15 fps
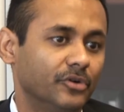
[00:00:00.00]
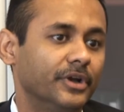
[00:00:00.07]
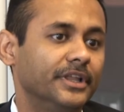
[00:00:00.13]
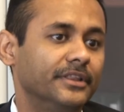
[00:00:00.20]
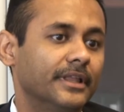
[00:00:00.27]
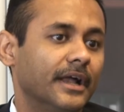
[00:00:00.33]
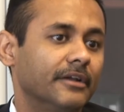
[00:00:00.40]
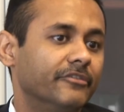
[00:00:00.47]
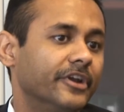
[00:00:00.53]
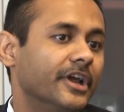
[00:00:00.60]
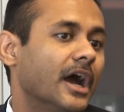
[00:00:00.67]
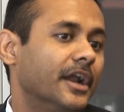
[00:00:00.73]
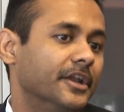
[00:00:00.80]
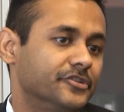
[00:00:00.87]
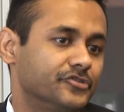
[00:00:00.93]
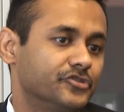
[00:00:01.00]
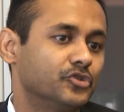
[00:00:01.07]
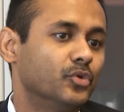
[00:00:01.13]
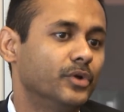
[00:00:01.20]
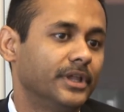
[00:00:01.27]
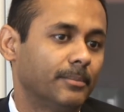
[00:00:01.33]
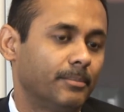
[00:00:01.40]
in that regard, it's
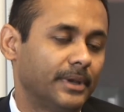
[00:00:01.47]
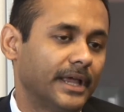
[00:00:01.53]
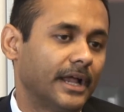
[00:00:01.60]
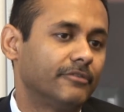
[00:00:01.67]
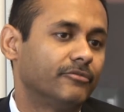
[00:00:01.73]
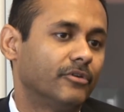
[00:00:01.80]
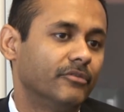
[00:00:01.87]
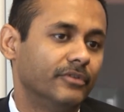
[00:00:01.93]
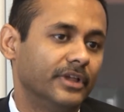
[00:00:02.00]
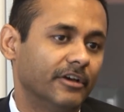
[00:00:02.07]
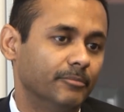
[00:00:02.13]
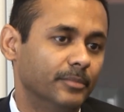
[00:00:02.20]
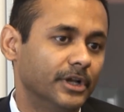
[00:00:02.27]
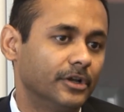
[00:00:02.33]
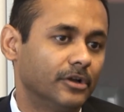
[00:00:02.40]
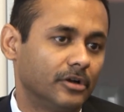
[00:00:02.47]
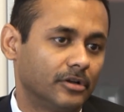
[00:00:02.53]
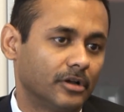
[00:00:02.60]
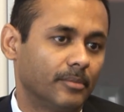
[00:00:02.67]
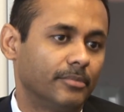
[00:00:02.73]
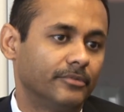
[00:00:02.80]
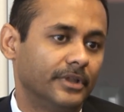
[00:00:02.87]
truly a platform we have built on
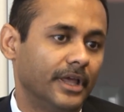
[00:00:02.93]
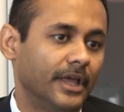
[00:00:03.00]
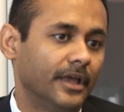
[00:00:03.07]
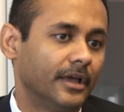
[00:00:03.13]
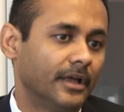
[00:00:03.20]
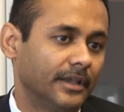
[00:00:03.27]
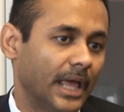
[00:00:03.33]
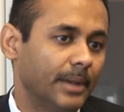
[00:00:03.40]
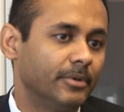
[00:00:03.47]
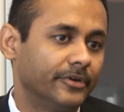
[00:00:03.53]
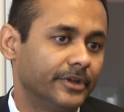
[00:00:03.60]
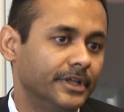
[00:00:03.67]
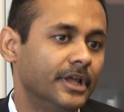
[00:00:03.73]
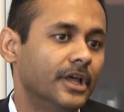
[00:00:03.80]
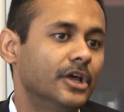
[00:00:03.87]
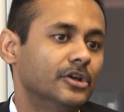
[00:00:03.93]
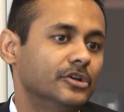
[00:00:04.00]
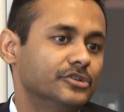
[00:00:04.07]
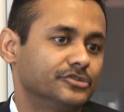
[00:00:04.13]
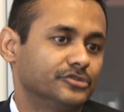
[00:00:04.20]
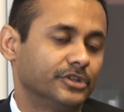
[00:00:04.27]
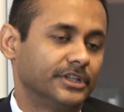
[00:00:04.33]
top of the library
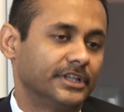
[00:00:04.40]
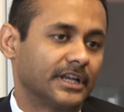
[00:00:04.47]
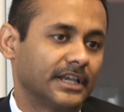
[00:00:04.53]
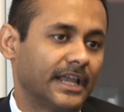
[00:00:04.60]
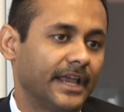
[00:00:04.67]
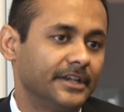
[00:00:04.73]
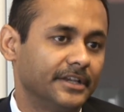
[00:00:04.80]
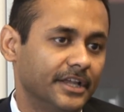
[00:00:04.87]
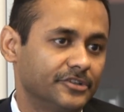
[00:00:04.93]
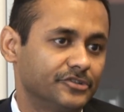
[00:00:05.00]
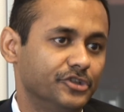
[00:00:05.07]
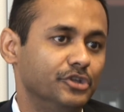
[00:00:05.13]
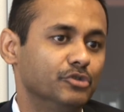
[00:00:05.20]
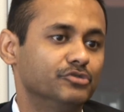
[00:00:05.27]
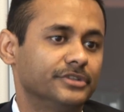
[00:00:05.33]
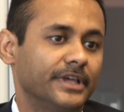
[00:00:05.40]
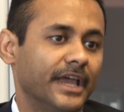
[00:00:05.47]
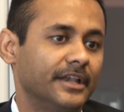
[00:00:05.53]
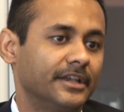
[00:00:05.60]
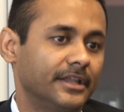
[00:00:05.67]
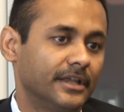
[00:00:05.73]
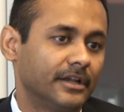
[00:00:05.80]
so that the client gets to use the
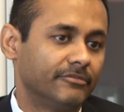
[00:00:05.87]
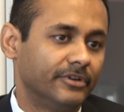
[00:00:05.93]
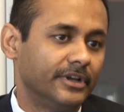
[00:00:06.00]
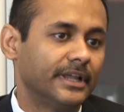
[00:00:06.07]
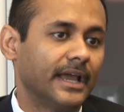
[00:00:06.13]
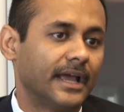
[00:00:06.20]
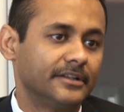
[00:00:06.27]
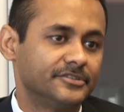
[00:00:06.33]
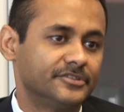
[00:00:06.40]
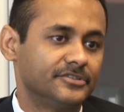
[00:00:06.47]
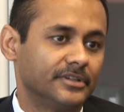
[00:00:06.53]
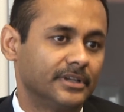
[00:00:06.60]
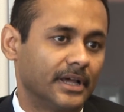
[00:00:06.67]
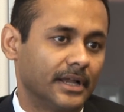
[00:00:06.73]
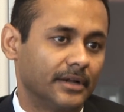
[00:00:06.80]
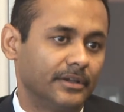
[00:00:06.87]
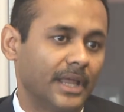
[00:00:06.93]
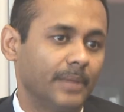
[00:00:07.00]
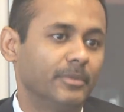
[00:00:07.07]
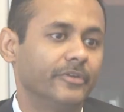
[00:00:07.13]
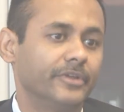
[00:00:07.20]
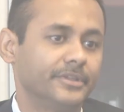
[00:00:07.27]
entire FinCAD's uh,
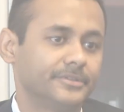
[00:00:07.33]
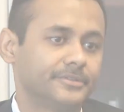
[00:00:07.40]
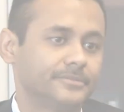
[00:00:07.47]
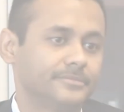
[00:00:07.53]
libraries.